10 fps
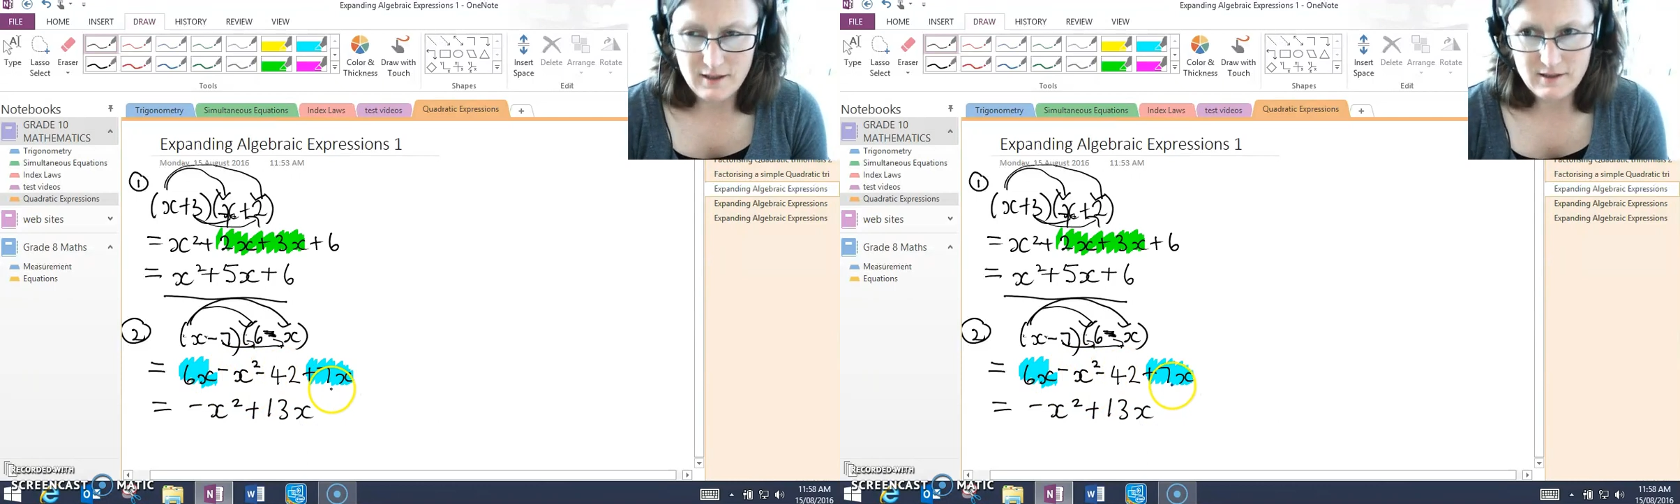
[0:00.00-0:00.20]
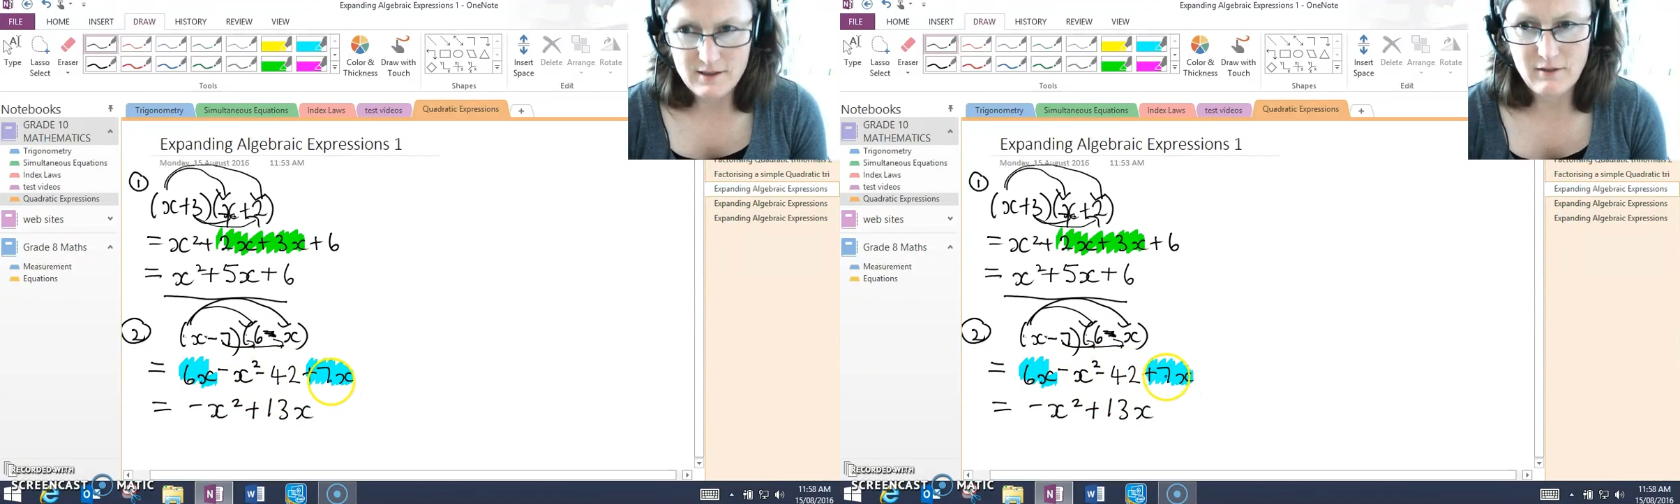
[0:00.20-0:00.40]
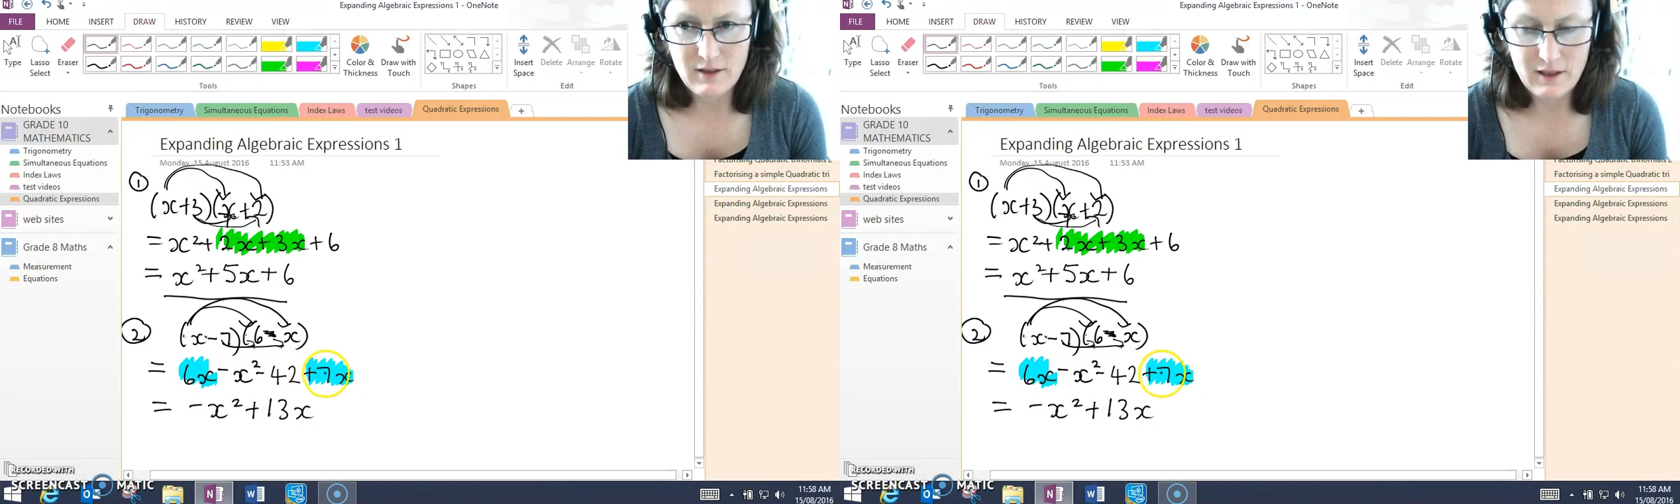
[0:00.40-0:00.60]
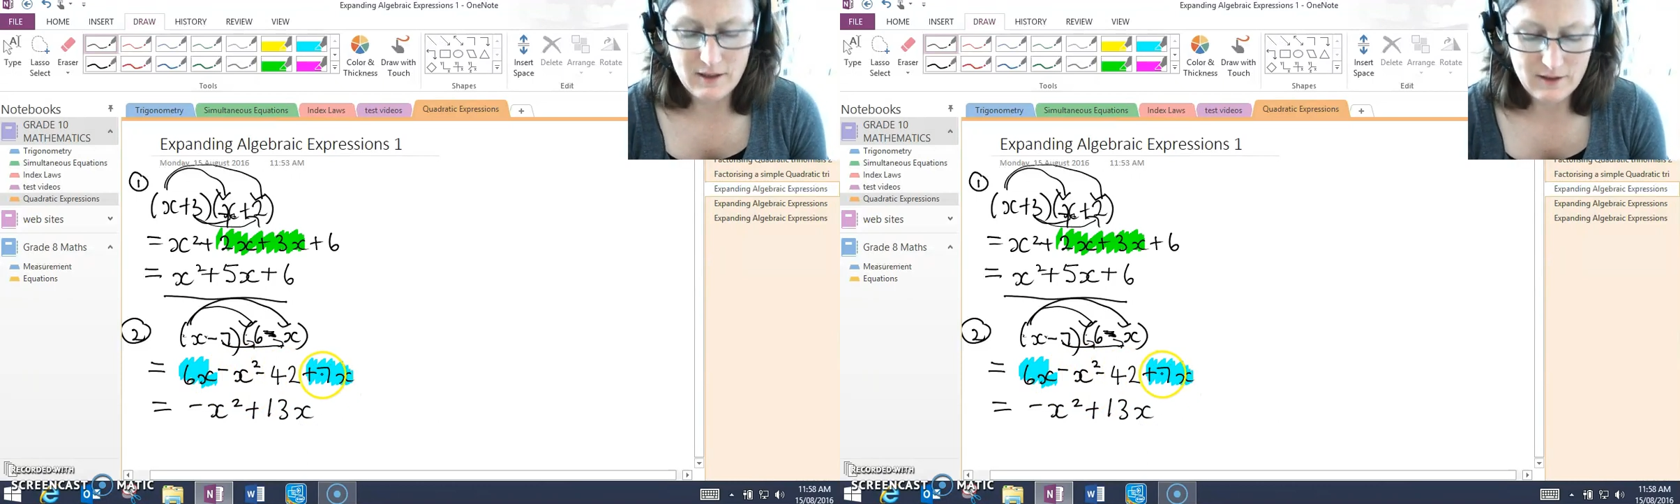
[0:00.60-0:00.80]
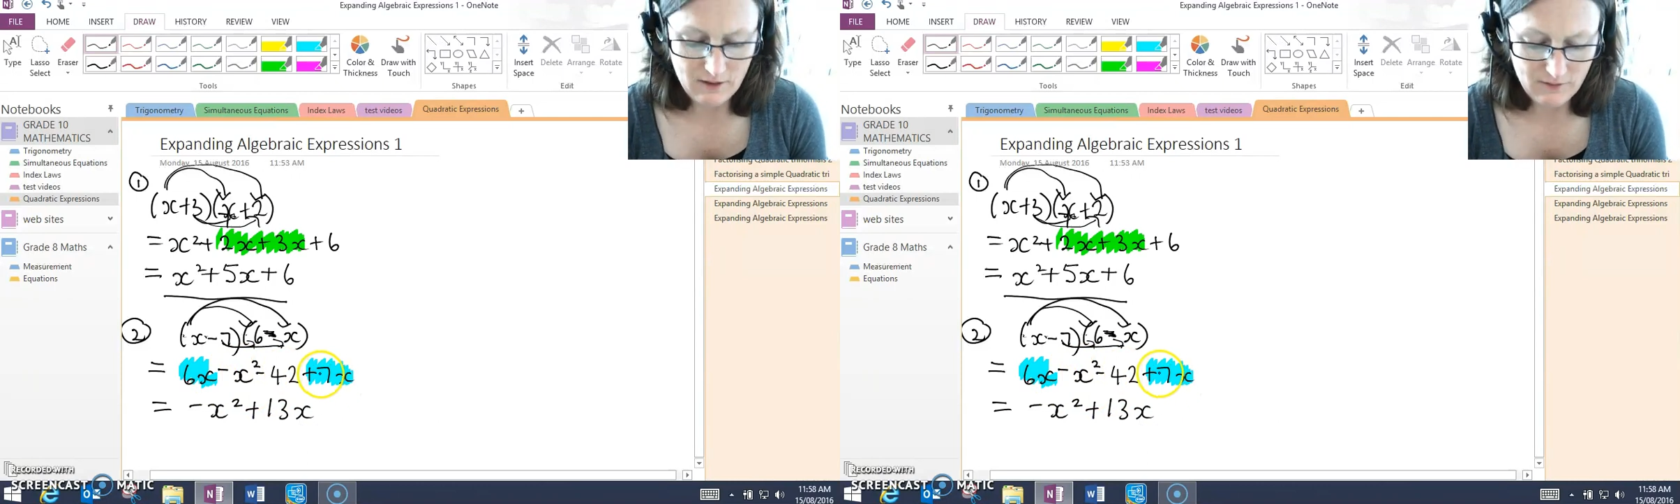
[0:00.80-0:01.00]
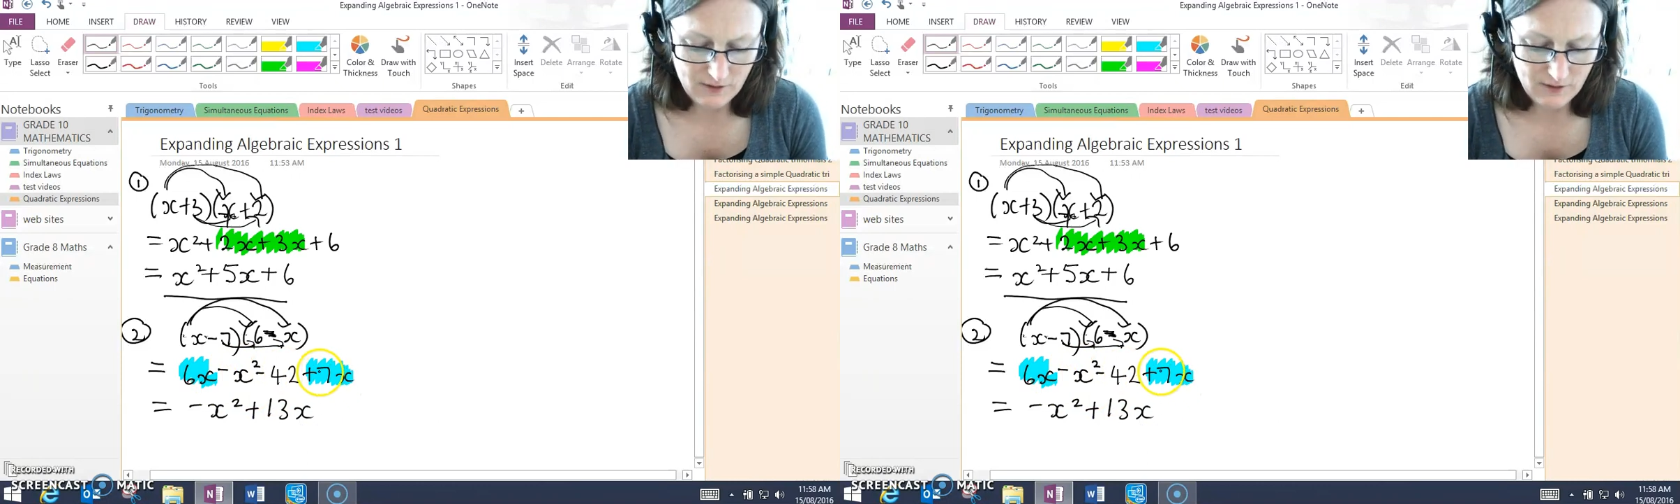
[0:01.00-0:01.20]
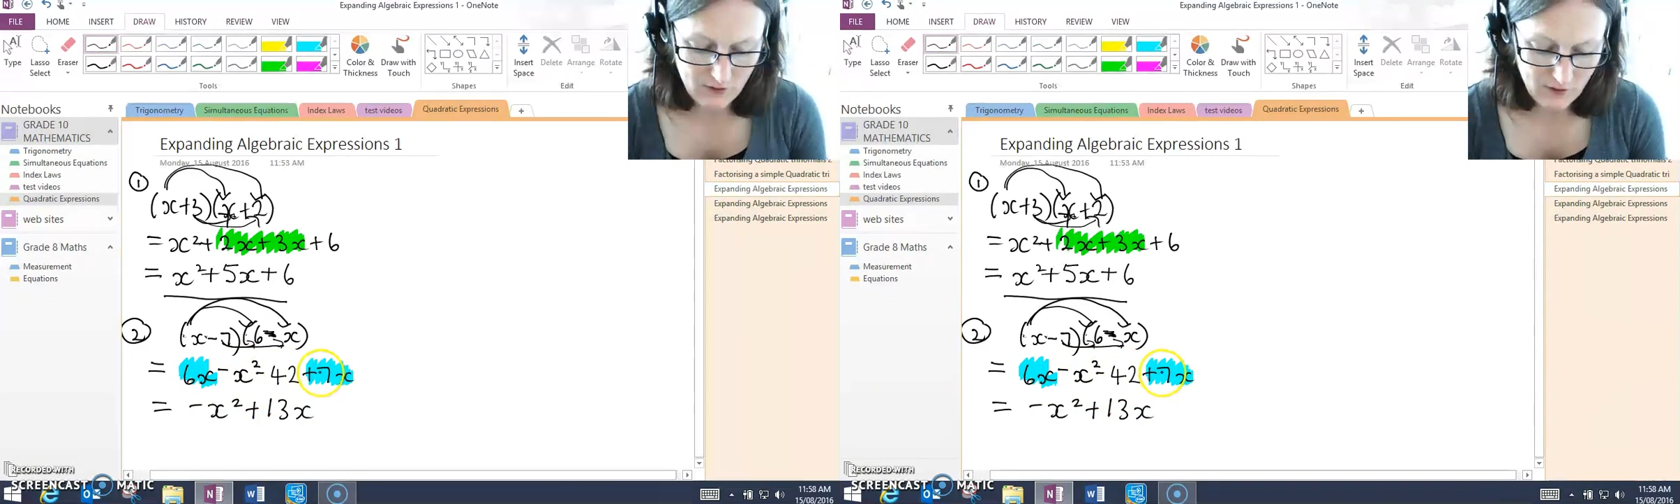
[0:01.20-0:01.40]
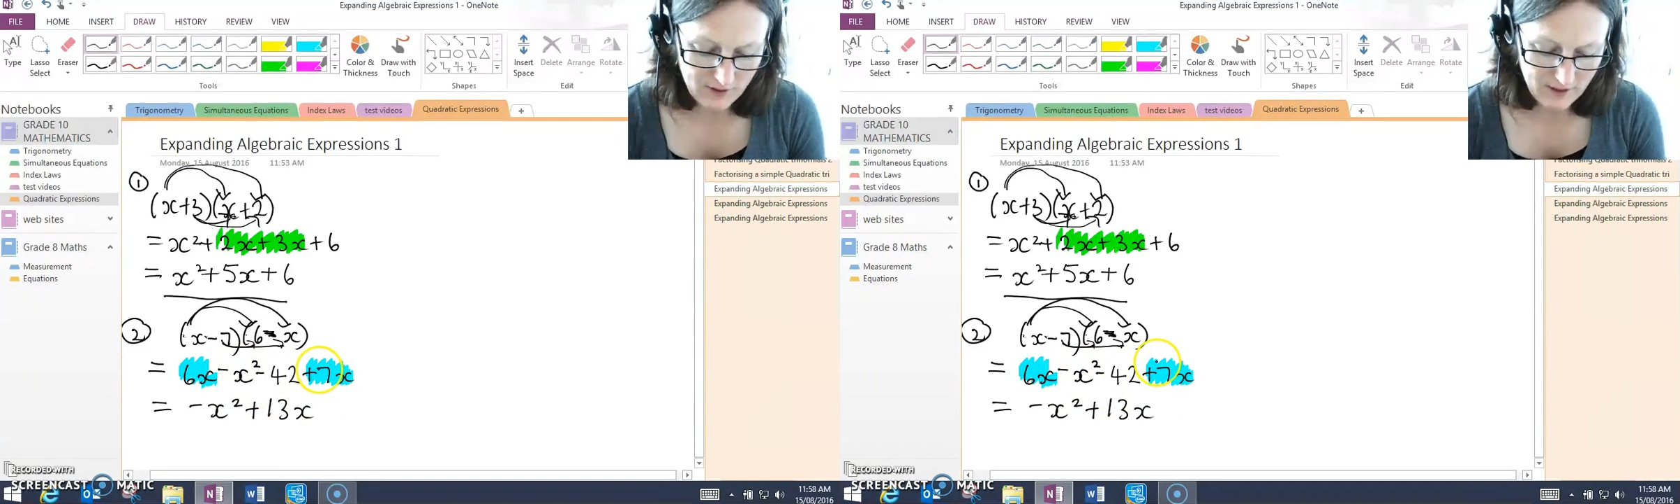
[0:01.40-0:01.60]
and 7x gives us
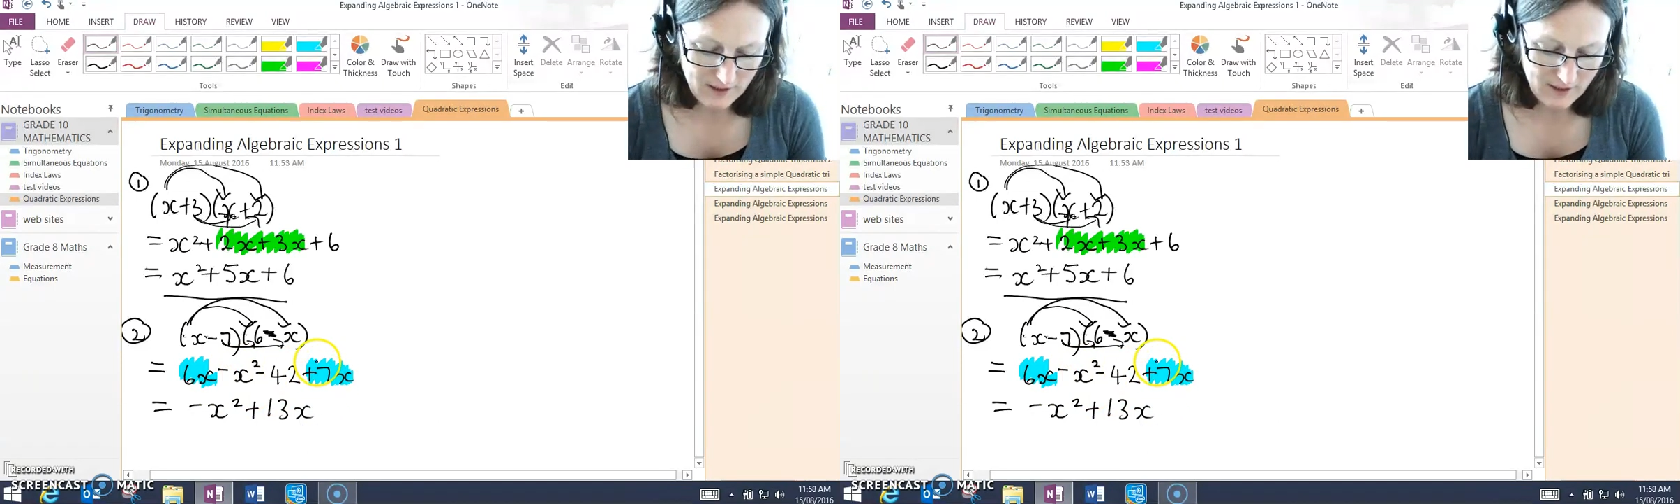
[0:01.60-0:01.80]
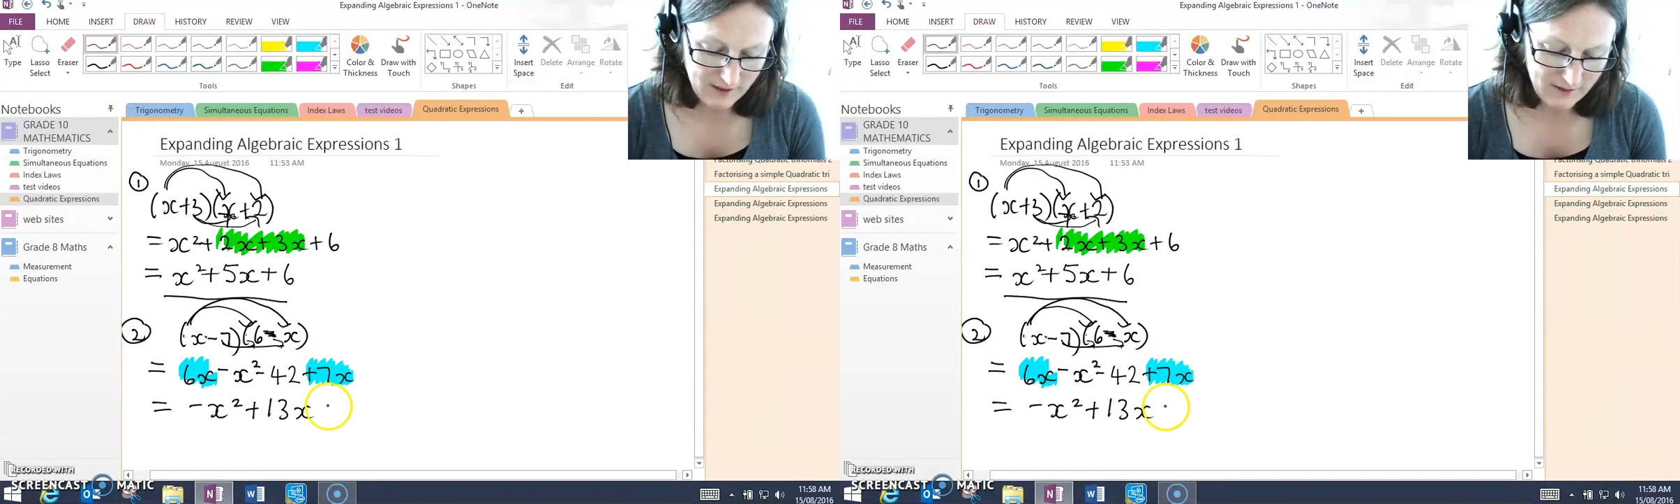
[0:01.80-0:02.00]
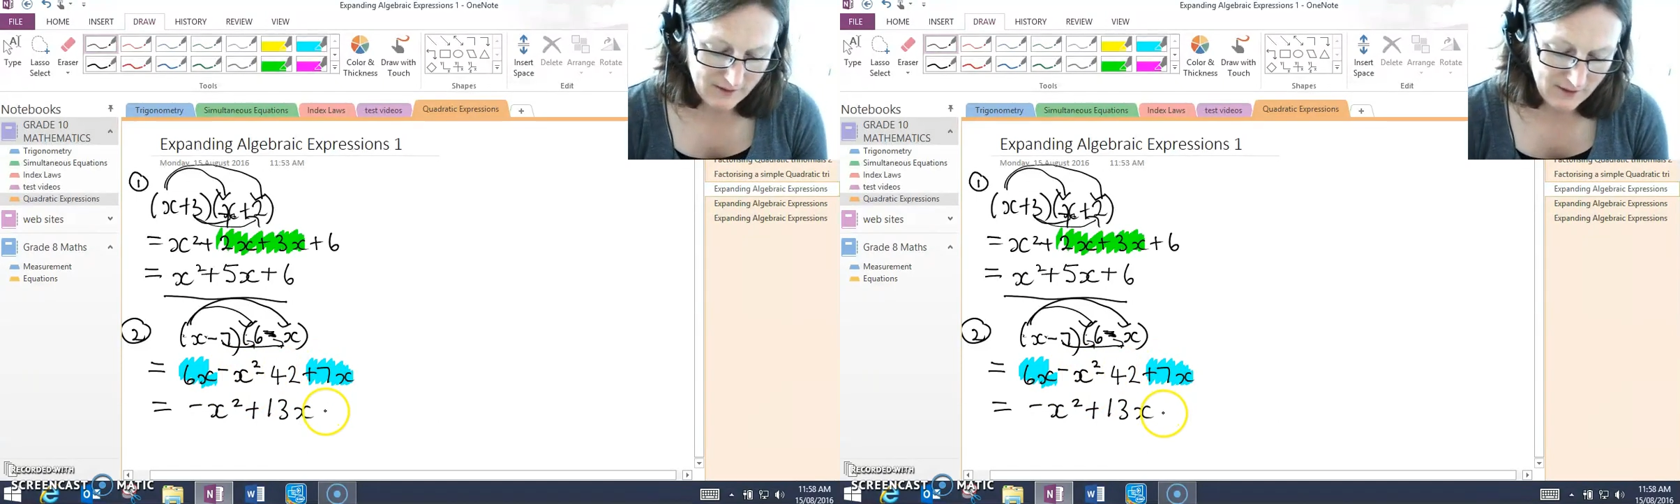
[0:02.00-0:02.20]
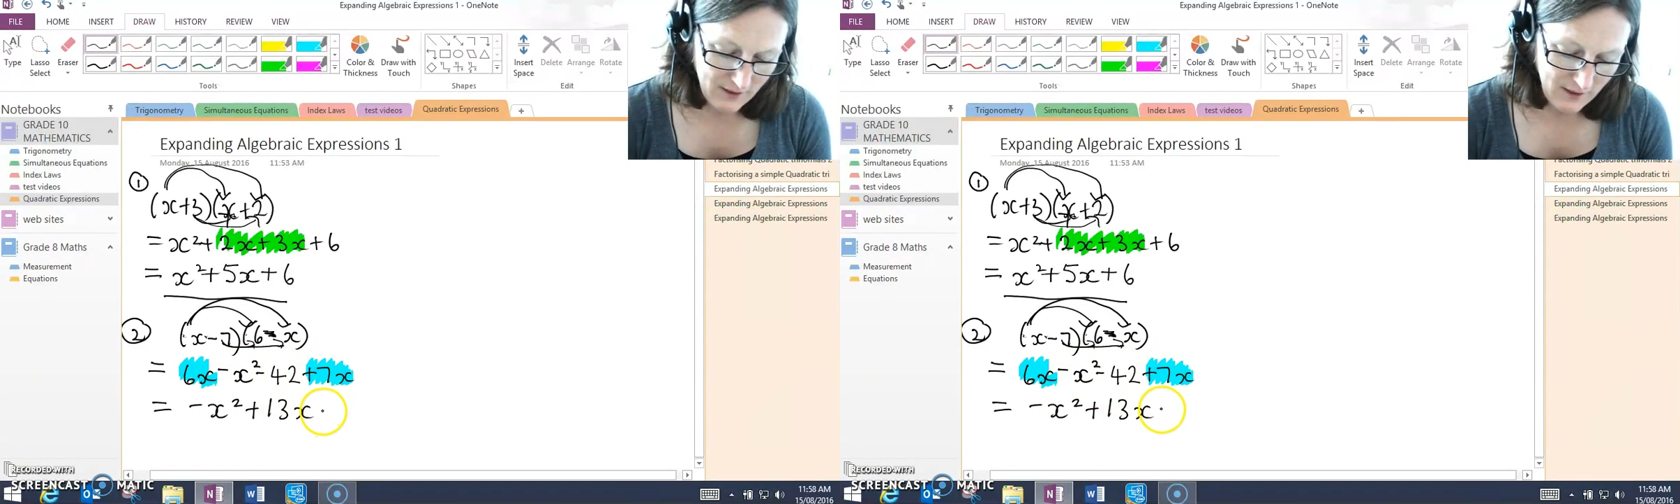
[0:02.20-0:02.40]
13x,